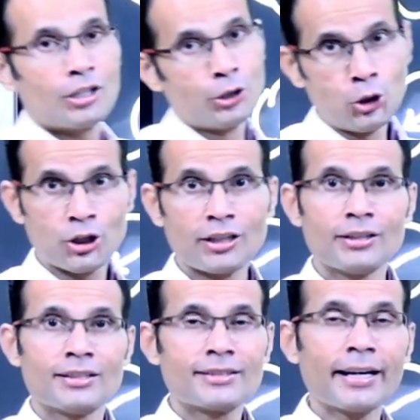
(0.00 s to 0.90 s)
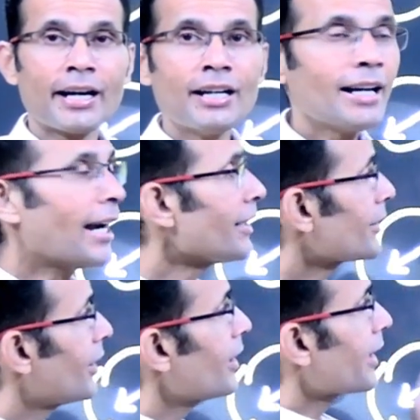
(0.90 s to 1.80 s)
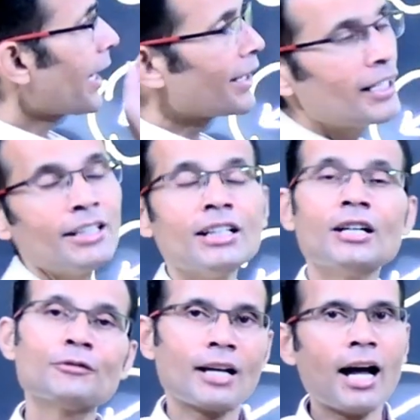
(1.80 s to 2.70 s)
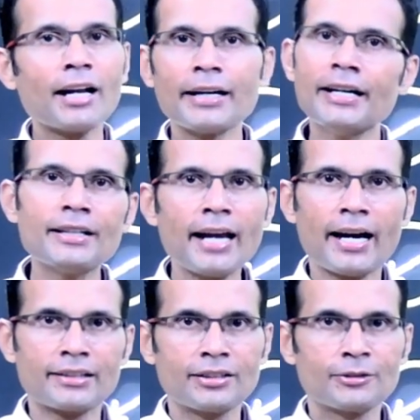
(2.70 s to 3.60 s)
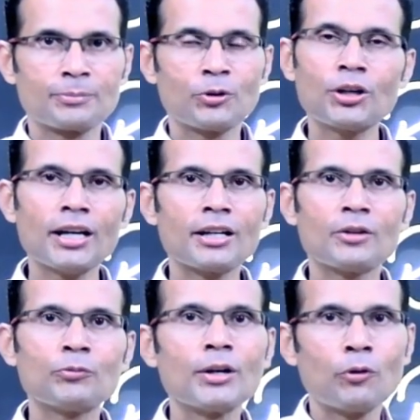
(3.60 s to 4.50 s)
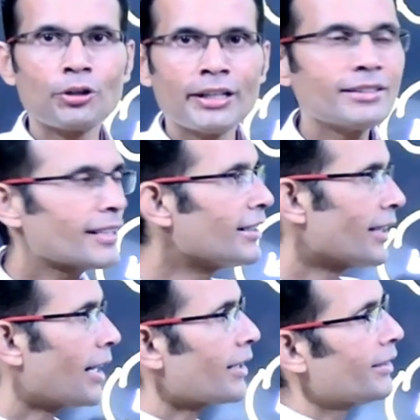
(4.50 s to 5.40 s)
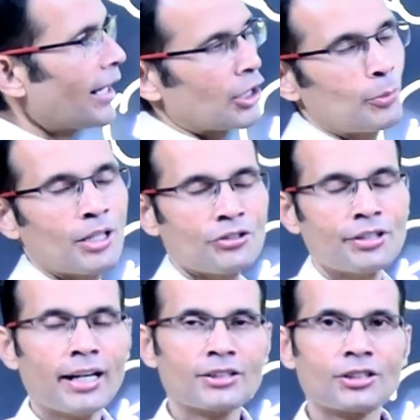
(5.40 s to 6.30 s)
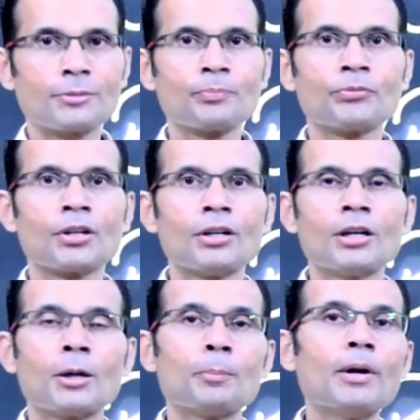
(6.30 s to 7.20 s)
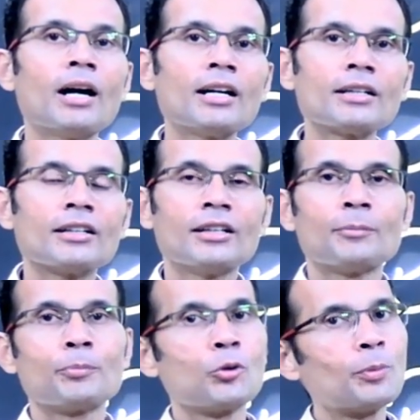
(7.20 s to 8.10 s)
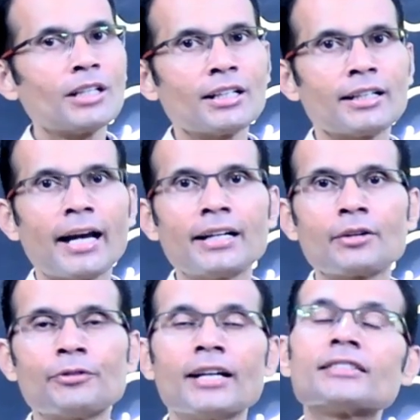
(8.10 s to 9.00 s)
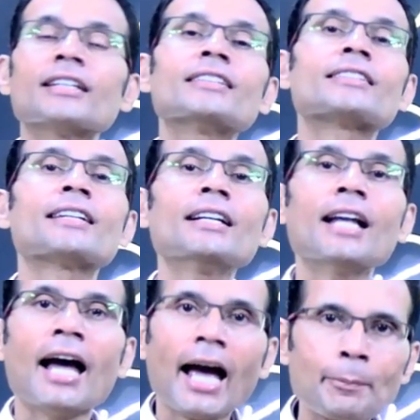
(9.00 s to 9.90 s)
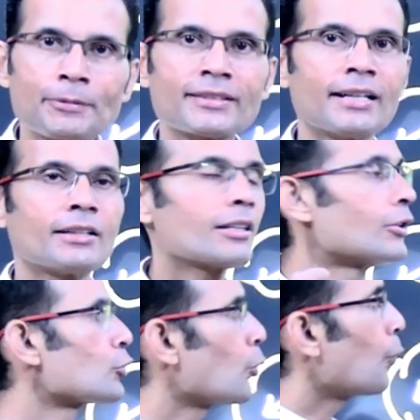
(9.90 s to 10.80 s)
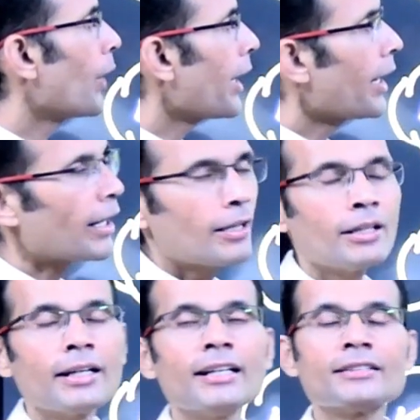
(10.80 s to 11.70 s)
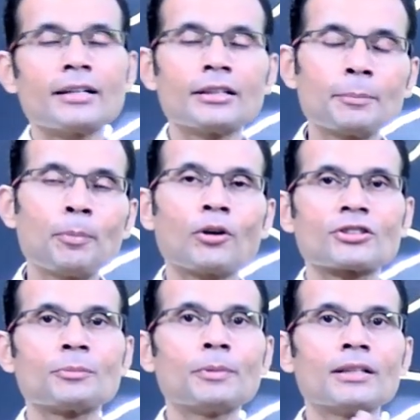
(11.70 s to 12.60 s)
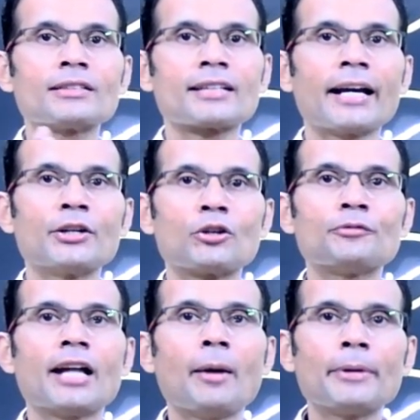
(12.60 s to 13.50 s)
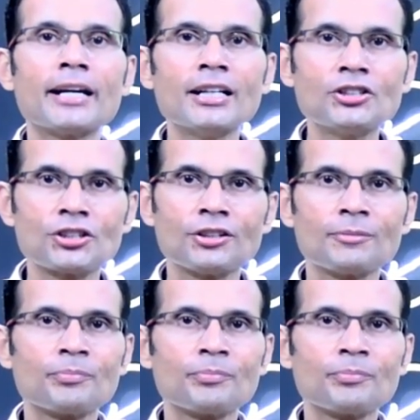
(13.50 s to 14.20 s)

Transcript: Look, second and third cranial nerves are intact. Okay, we have already seen that in the accommodation reaction. But pupillary light reflex is still absent. So where is the possible site of damage?